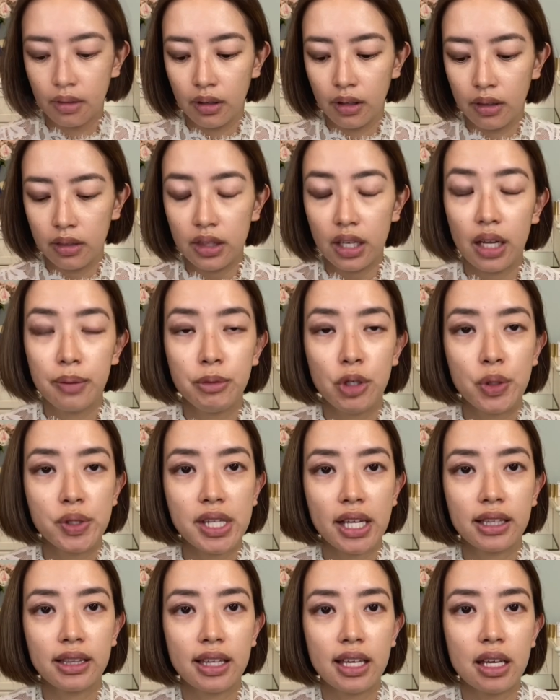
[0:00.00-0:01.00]
Then I'm
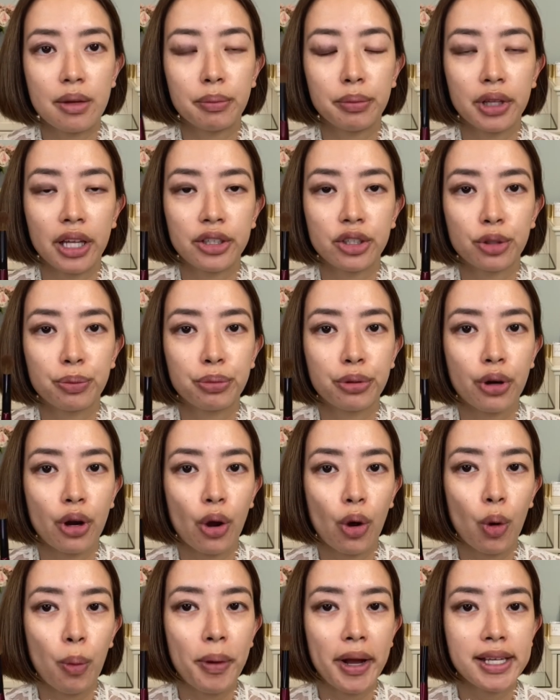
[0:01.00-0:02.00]
using the Blender
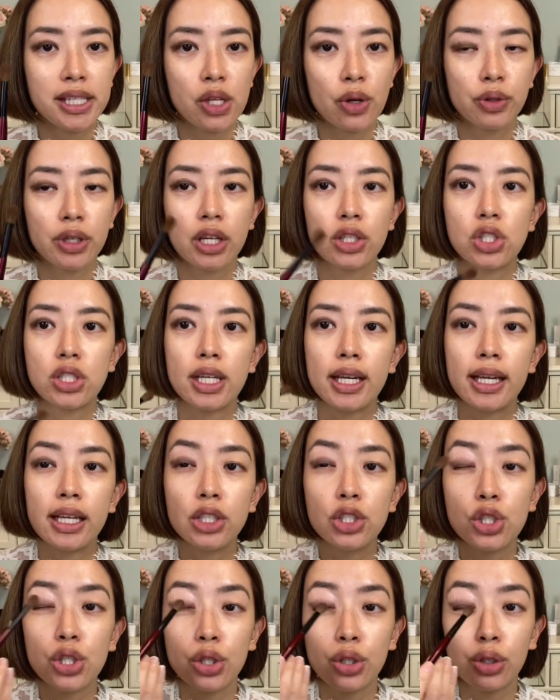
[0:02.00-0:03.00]
Pro by Sonia G
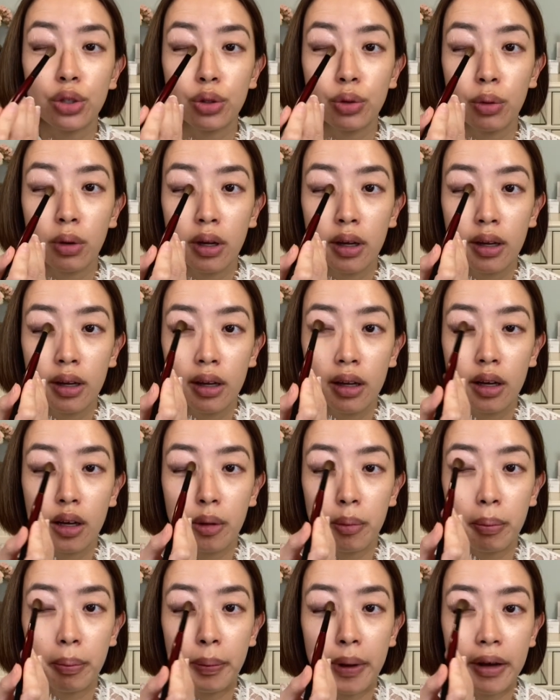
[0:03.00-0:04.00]
to
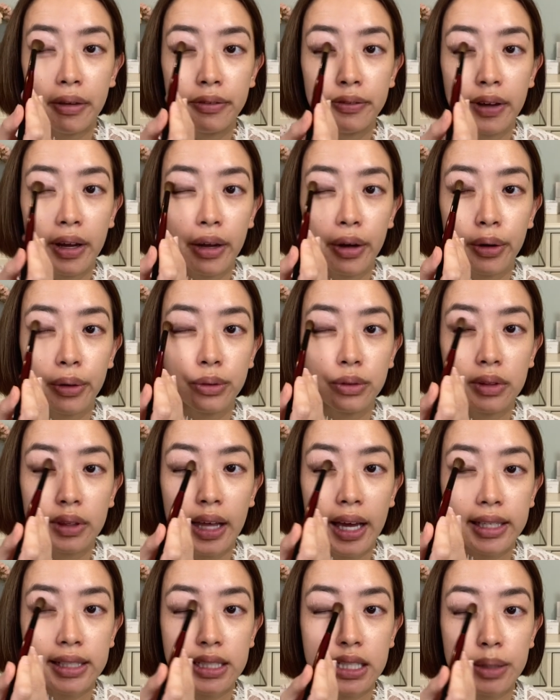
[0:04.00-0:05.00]
buff out
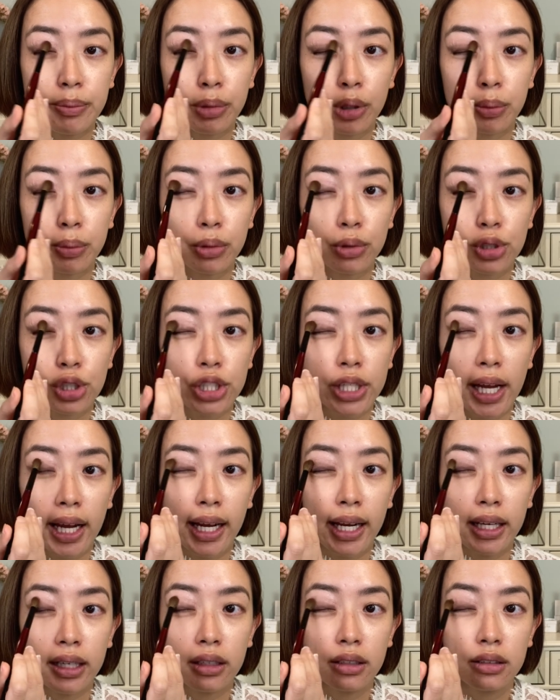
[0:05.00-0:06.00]
that deep purple
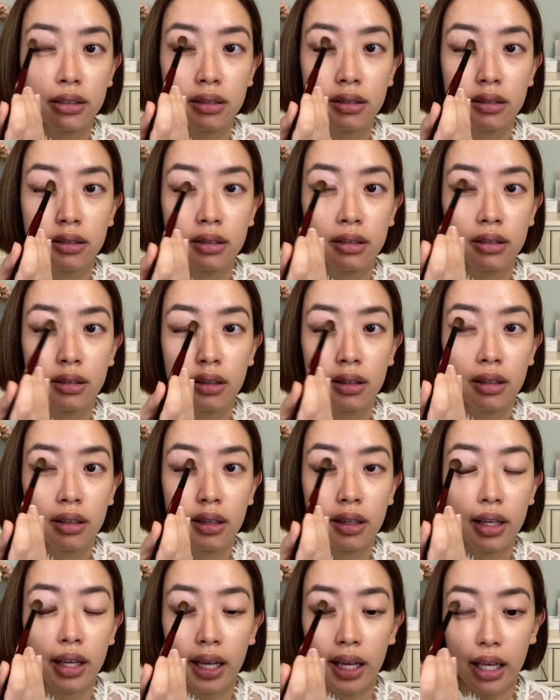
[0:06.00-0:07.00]
shade
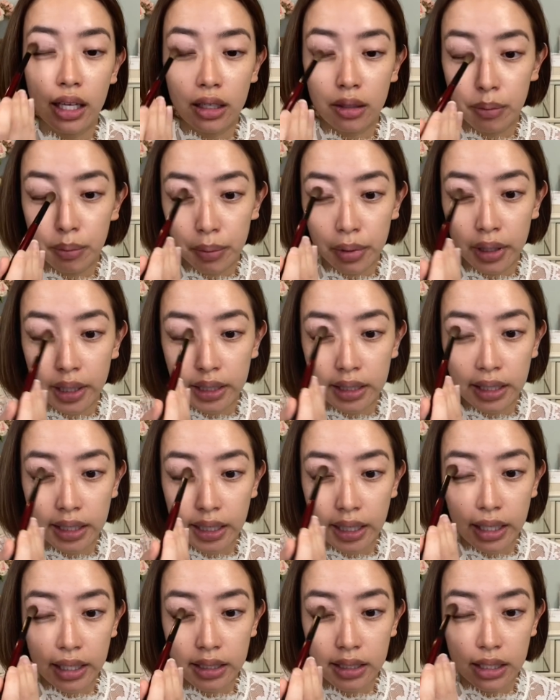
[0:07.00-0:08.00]
and blending
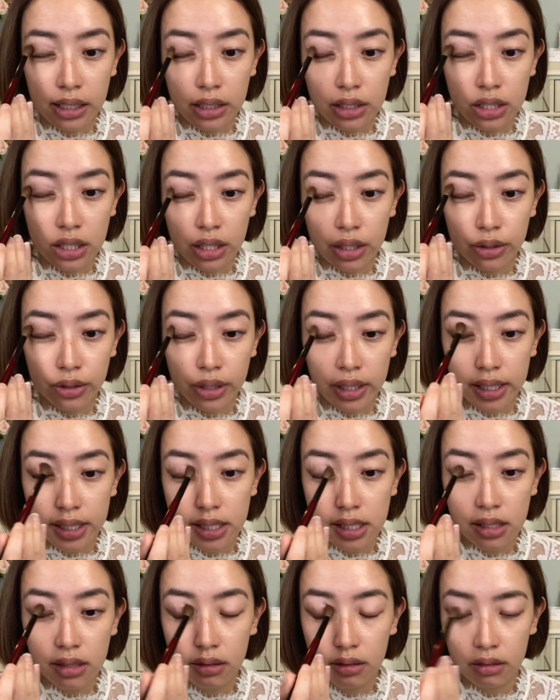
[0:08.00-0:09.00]
it into the crease.